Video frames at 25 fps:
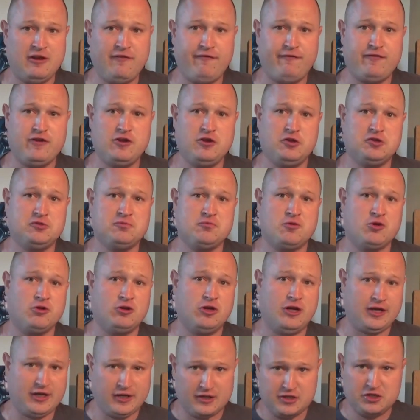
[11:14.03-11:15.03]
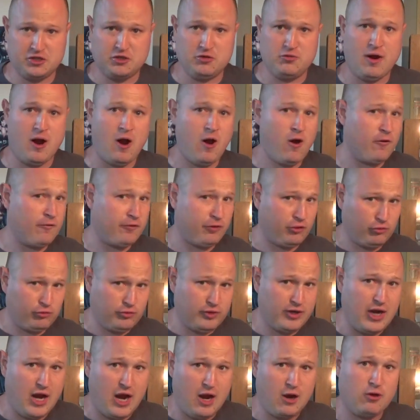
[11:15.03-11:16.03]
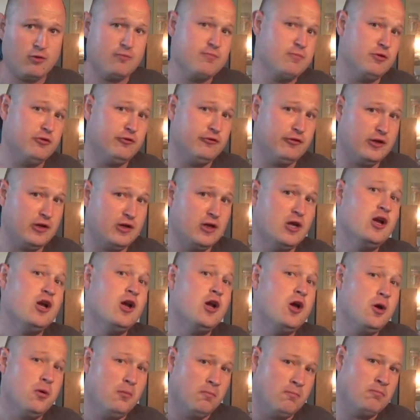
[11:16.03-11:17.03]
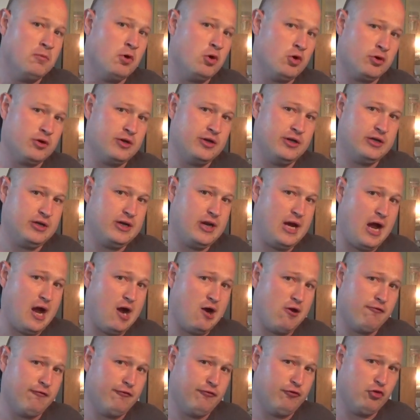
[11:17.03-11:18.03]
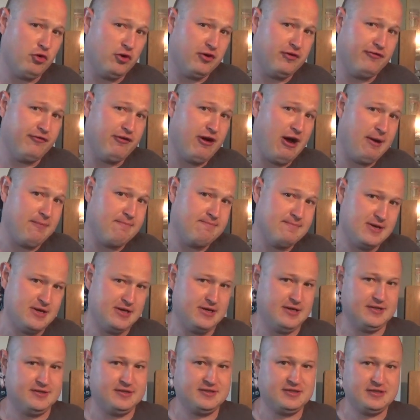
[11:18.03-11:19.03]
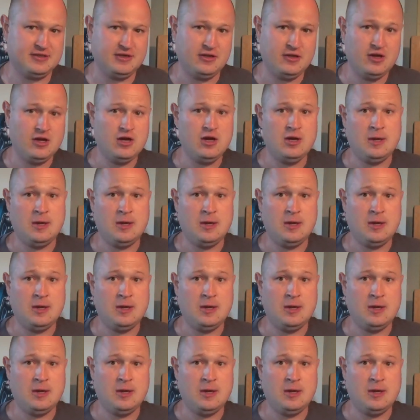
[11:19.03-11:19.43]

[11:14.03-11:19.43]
It feels more like a 2-hour, 3-hour movie, more than the hour and 45 minutes.